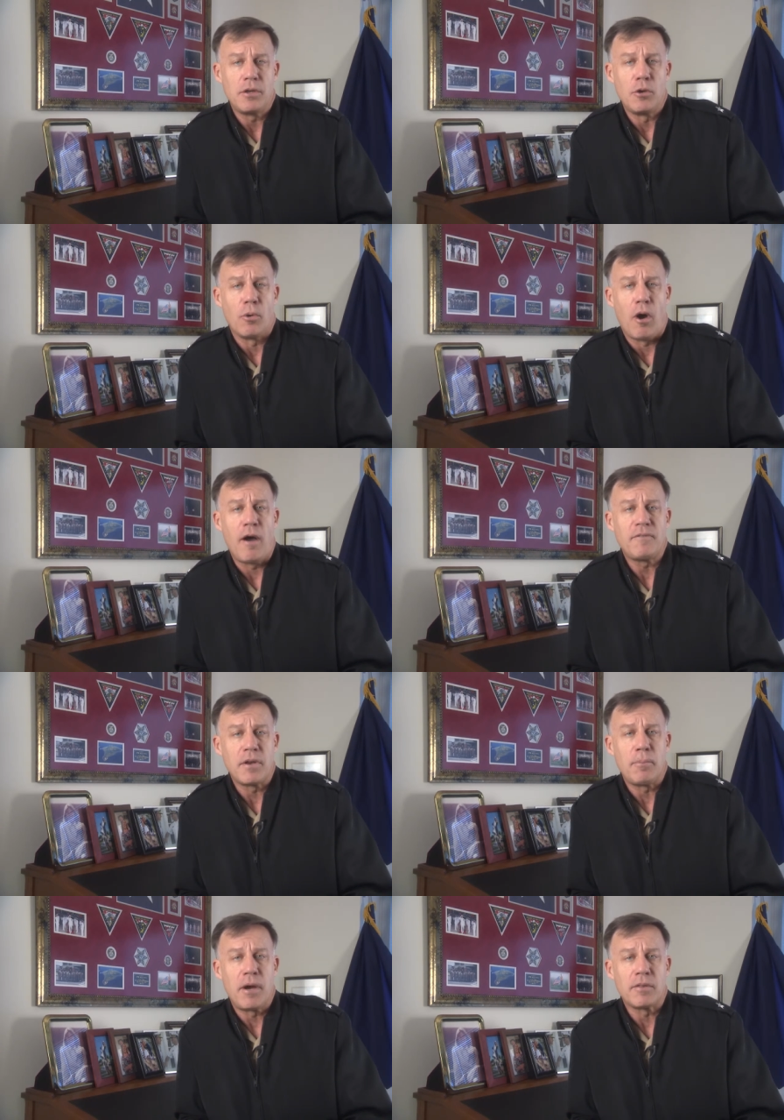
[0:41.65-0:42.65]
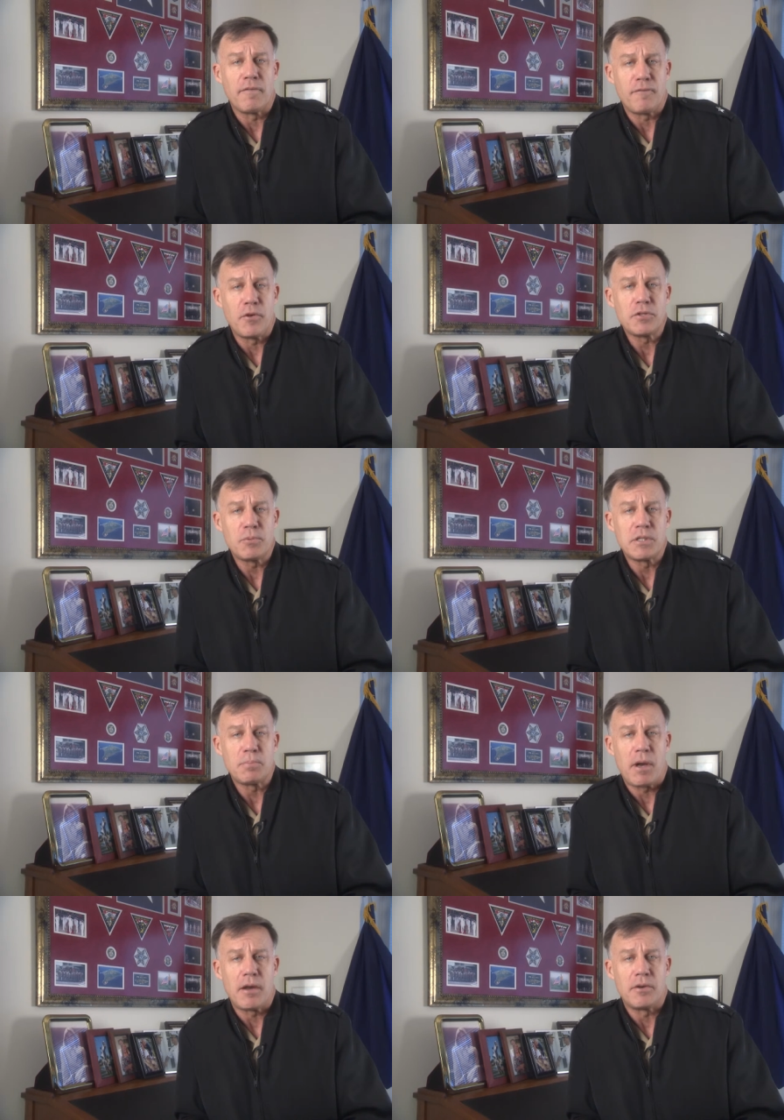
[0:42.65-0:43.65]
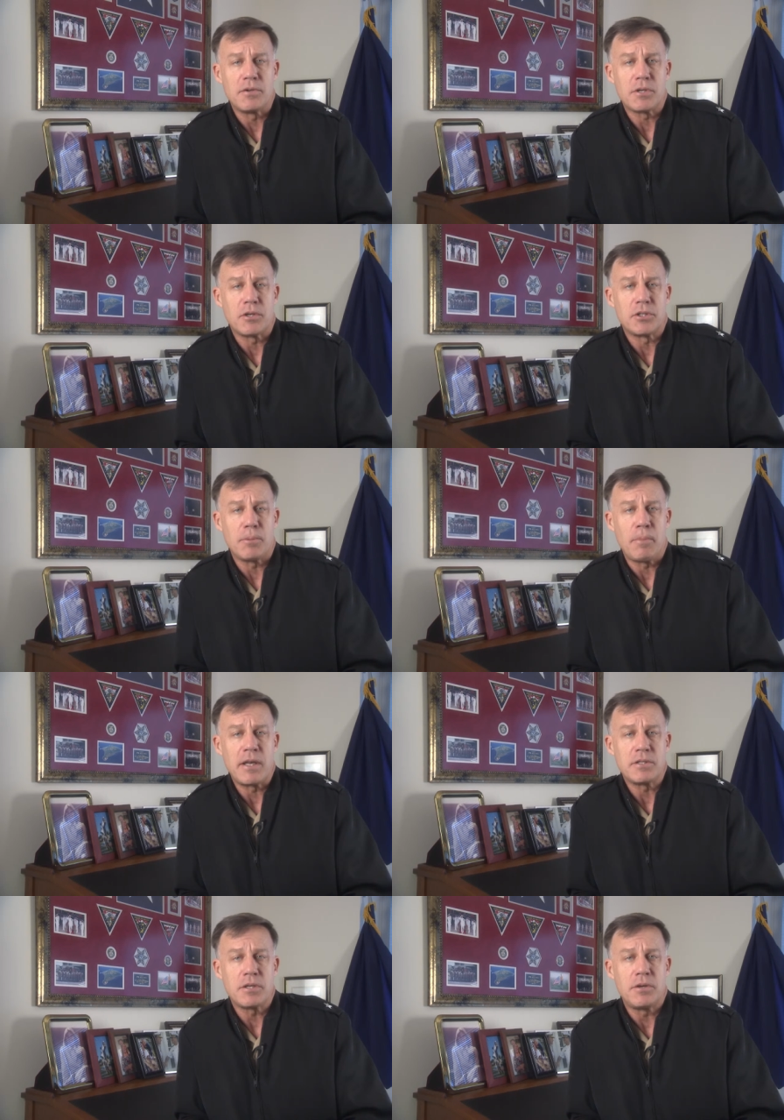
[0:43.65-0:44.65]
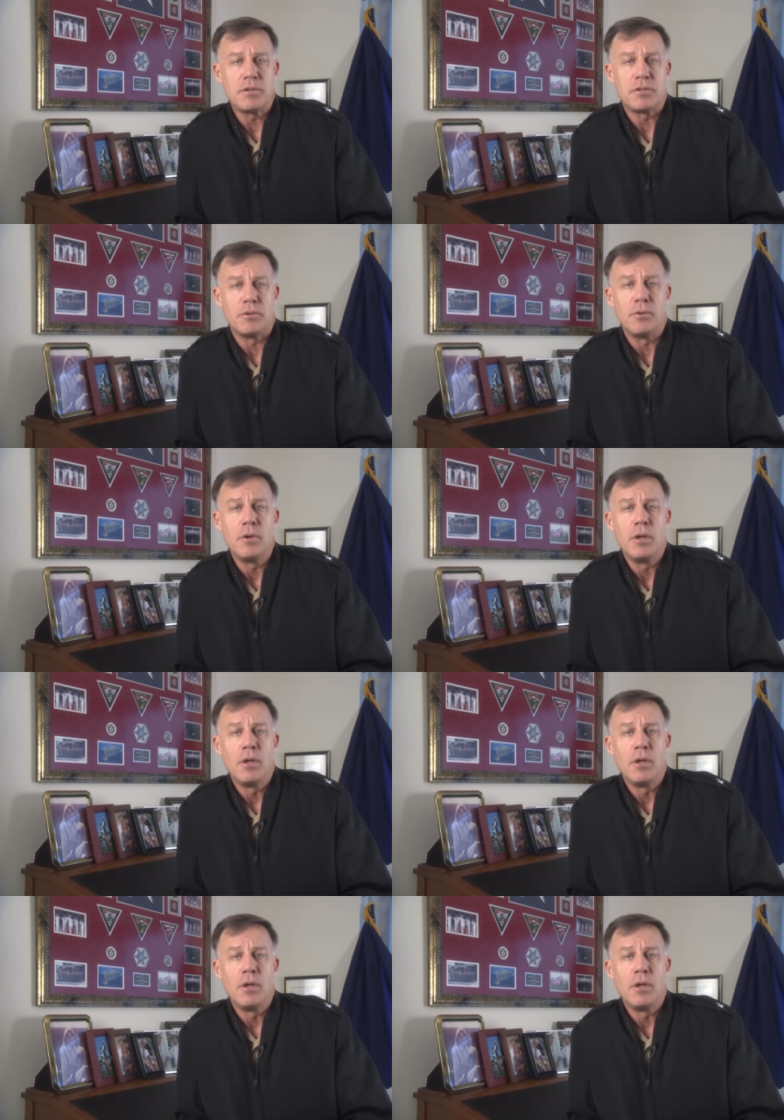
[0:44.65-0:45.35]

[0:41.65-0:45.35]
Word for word: you are often among the first responders our shipmates turn to